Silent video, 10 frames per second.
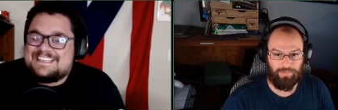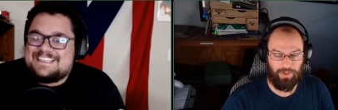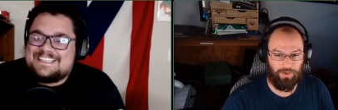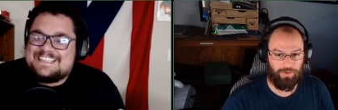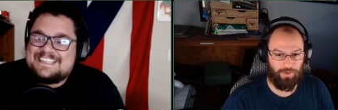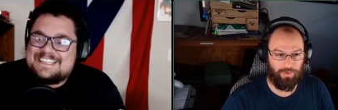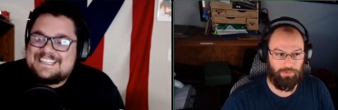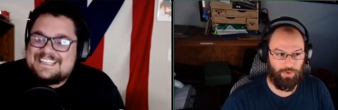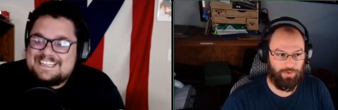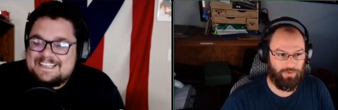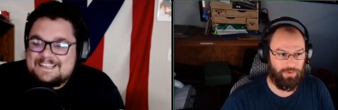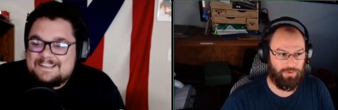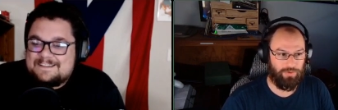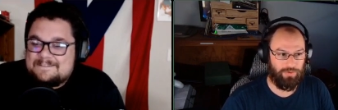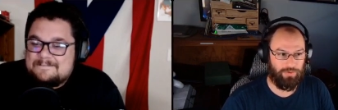Speaker 1: the the
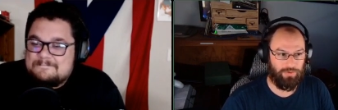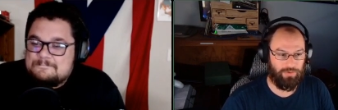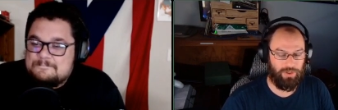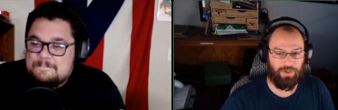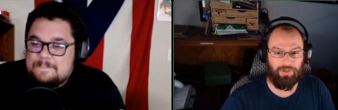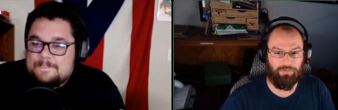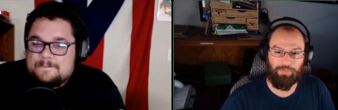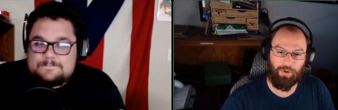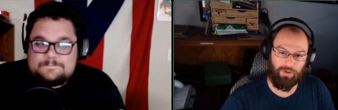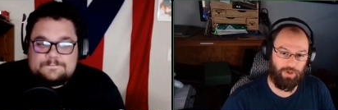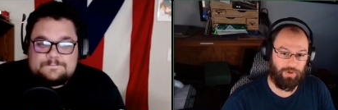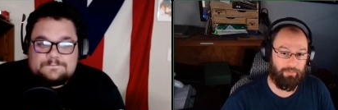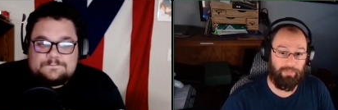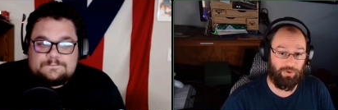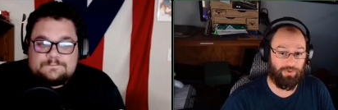removal you can put you
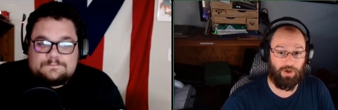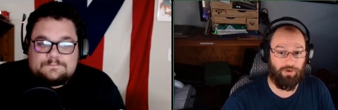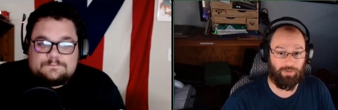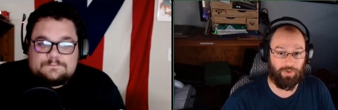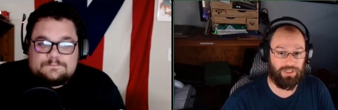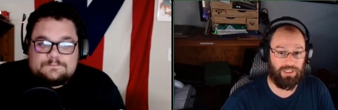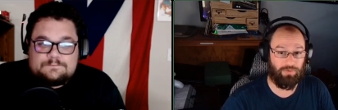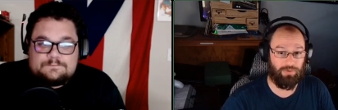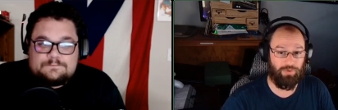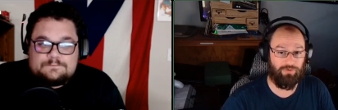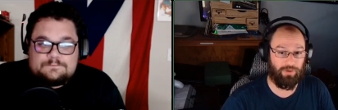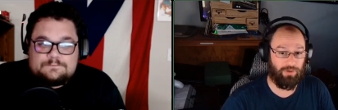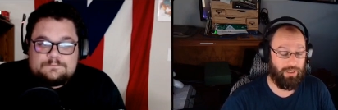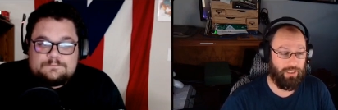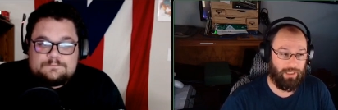can build all 14
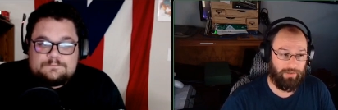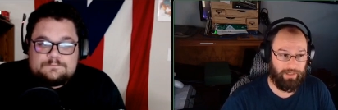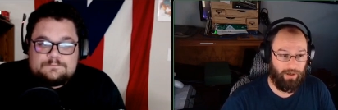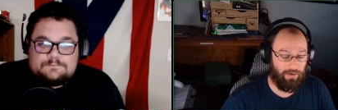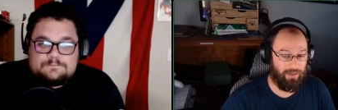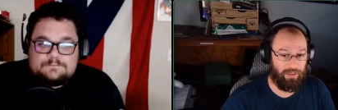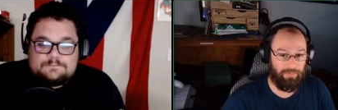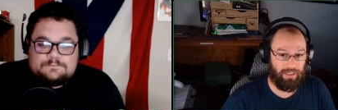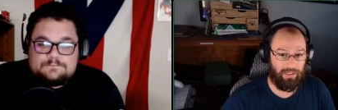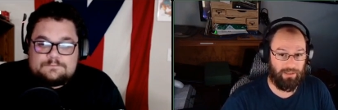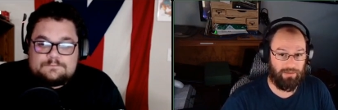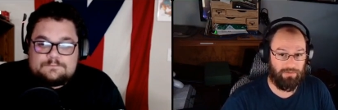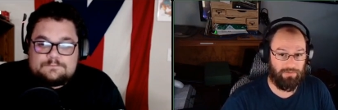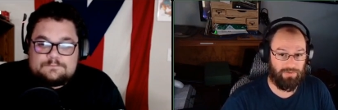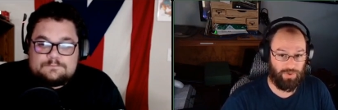removal and they all end up being
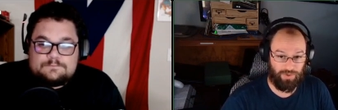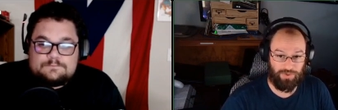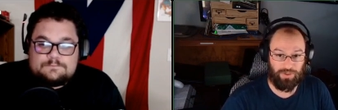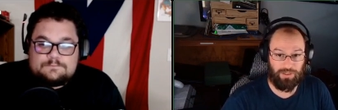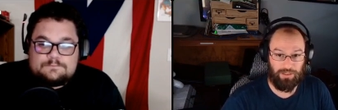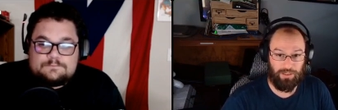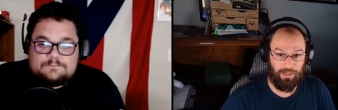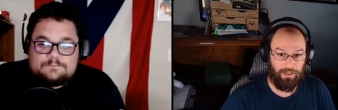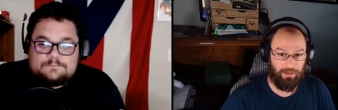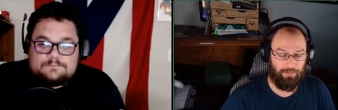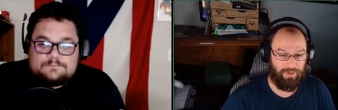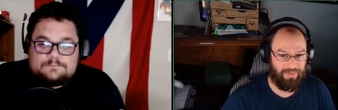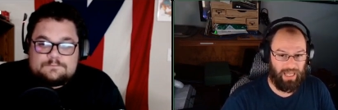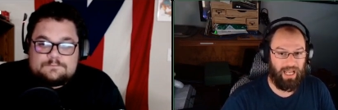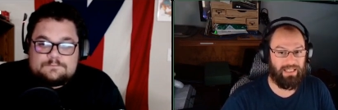sorcerers,
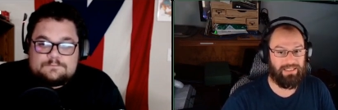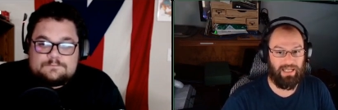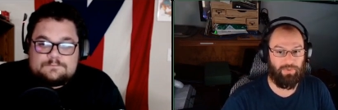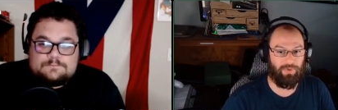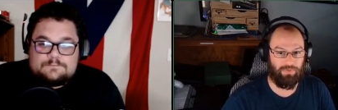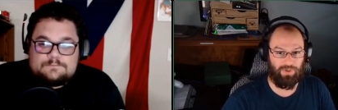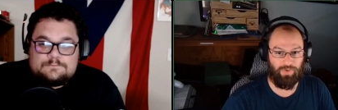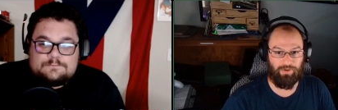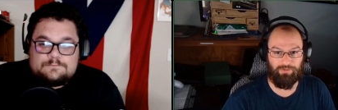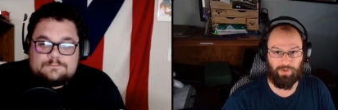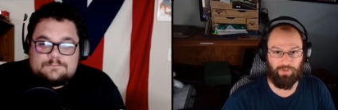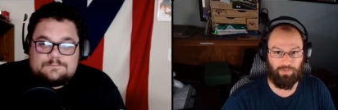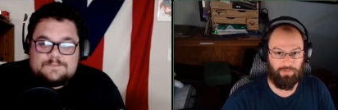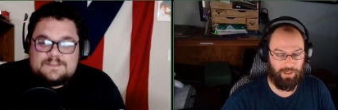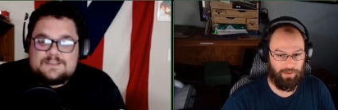But that's not what we're going for.
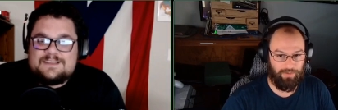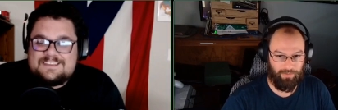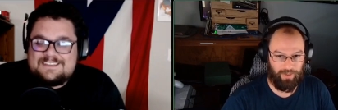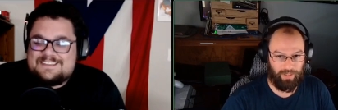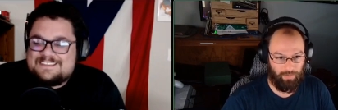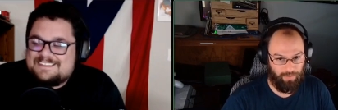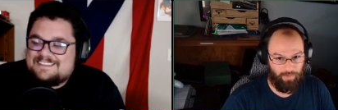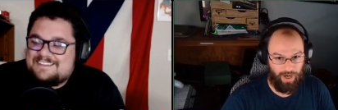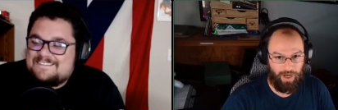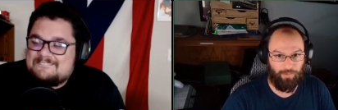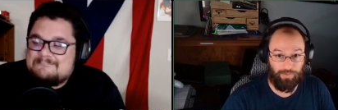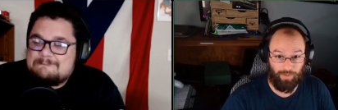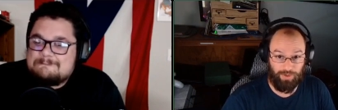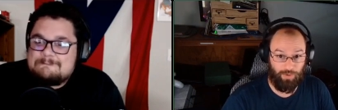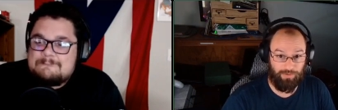The, hmm. uh, like we want re-
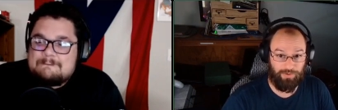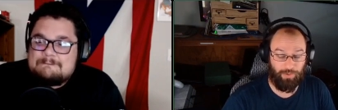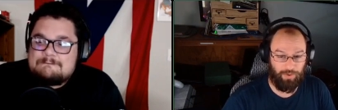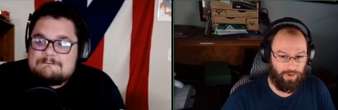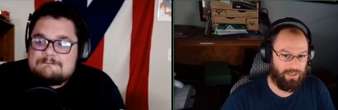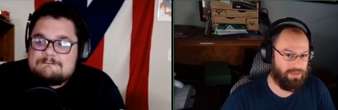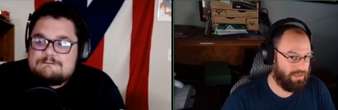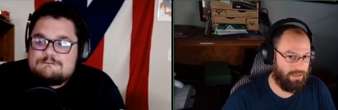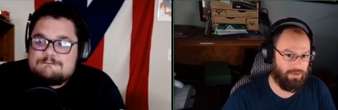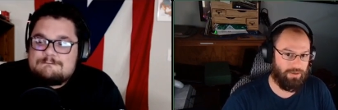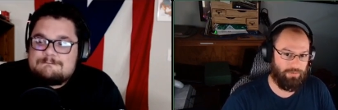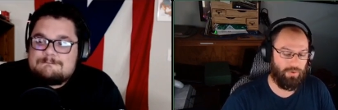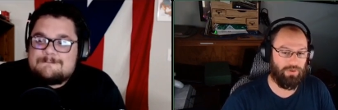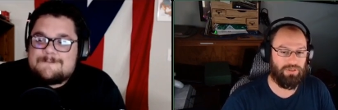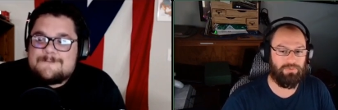removal, we want to clear the boards,